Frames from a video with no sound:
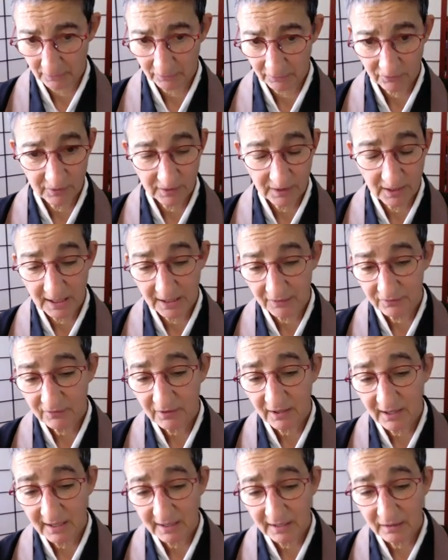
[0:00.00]
to not
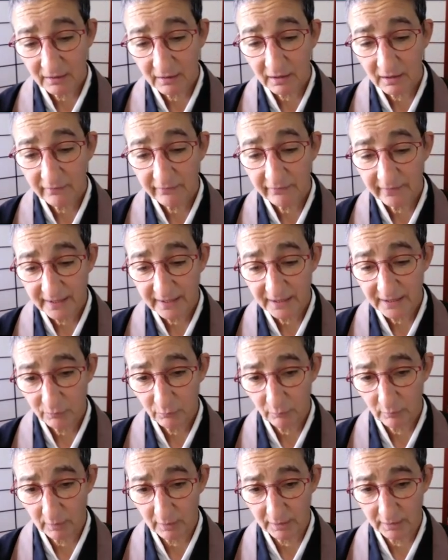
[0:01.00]
tire of
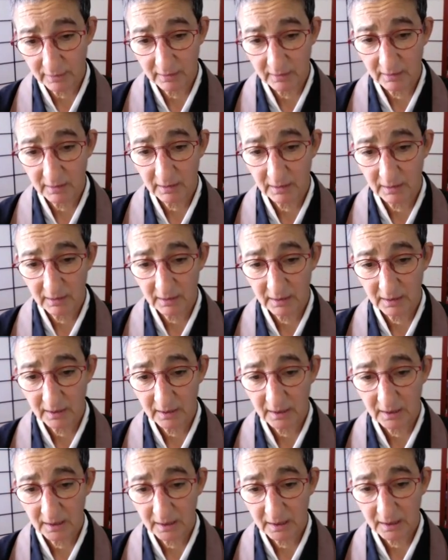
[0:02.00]
anyone.
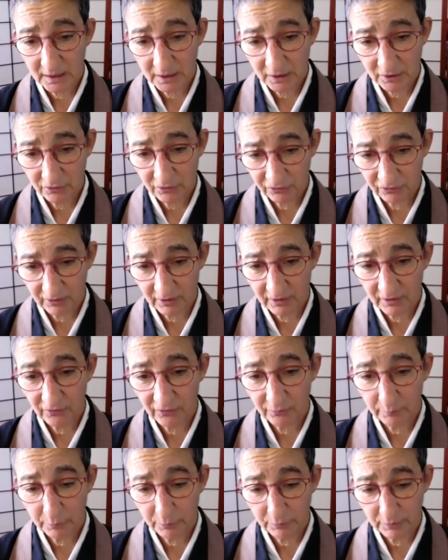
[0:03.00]
Each
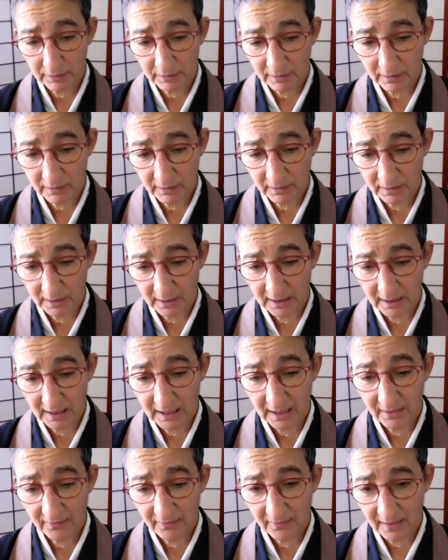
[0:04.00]
is Buddha,
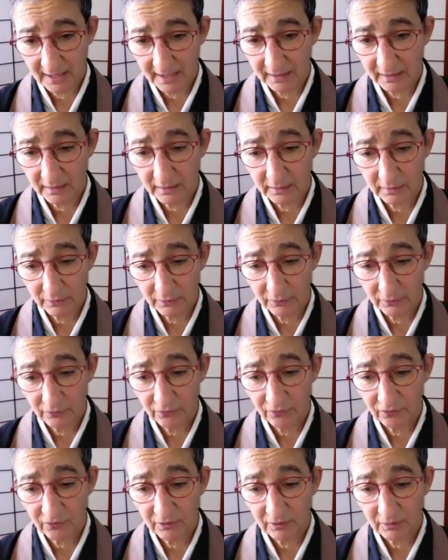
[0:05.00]
and that
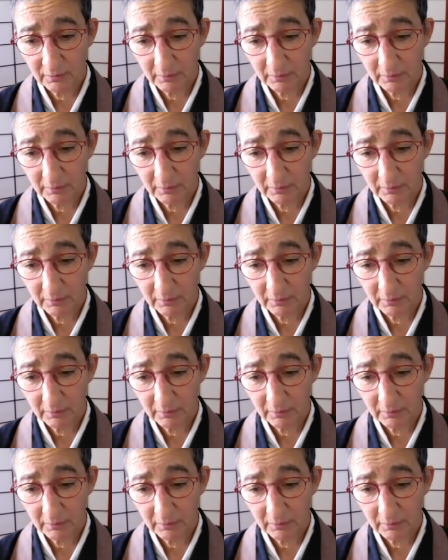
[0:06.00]
includes